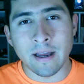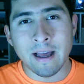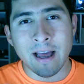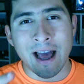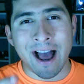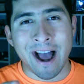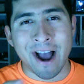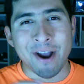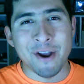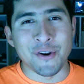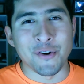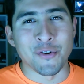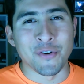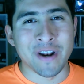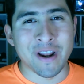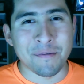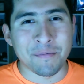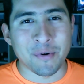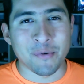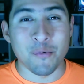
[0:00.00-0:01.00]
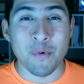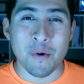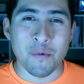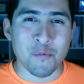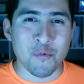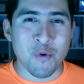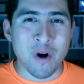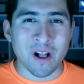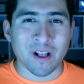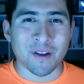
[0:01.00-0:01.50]
How you doing everyone?
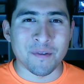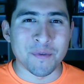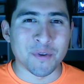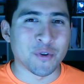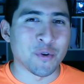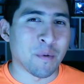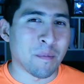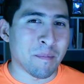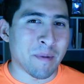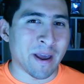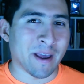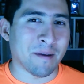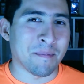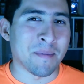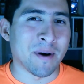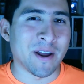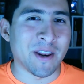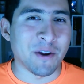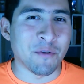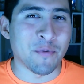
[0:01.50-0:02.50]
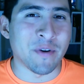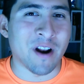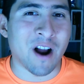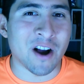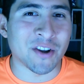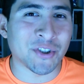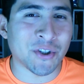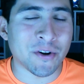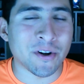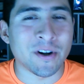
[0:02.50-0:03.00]
Welcome to Make Money with
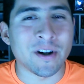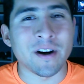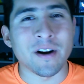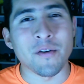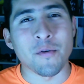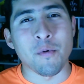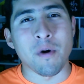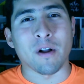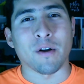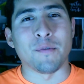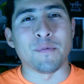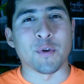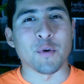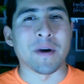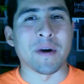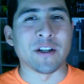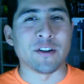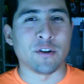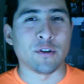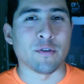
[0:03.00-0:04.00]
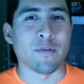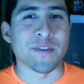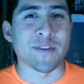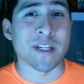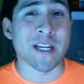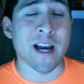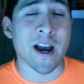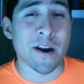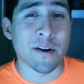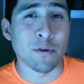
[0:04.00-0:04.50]
Oscar. Welcome to my YouTube
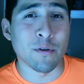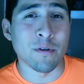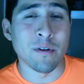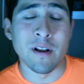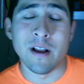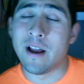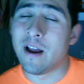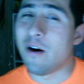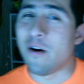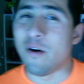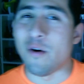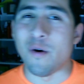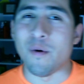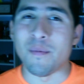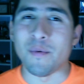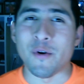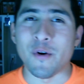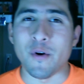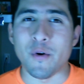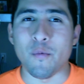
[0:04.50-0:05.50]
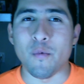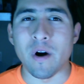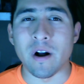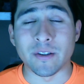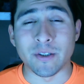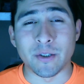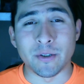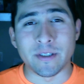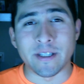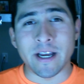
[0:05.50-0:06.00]
channel. Oh boy, well
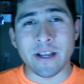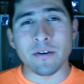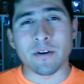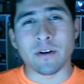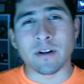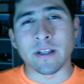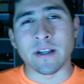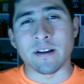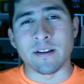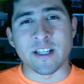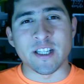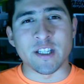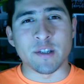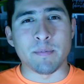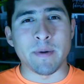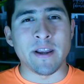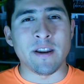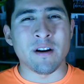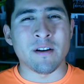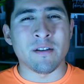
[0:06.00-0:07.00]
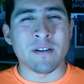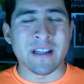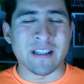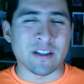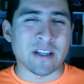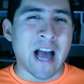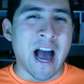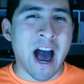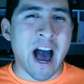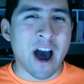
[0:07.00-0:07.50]
today you click on this video, it's
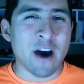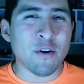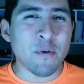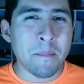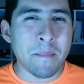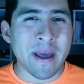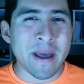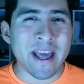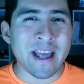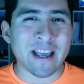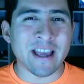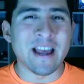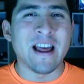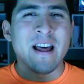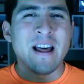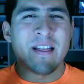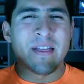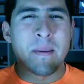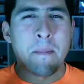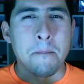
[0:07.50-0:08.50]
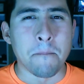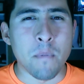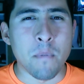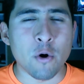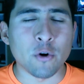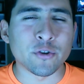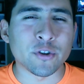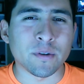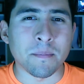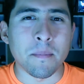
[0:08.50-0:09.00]
how to make the
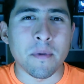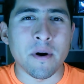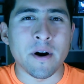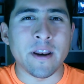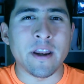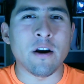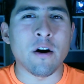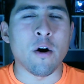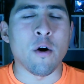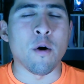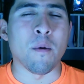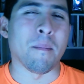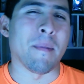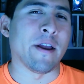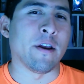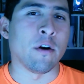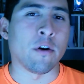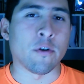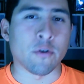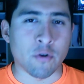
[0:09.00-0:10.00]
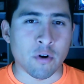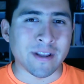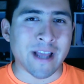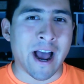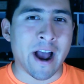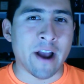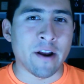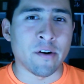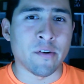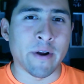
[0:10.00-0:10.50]
most money on my Roth
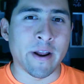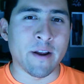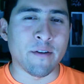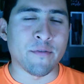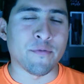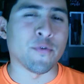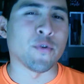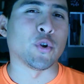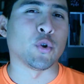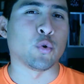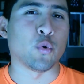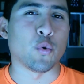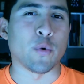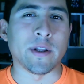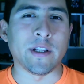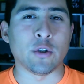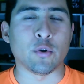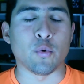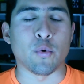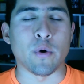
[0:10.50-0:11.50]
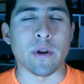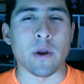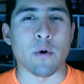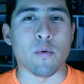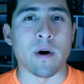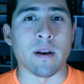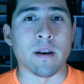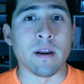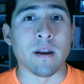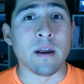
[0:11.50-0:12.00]
IRA for
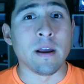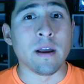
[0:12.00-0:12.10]
2021.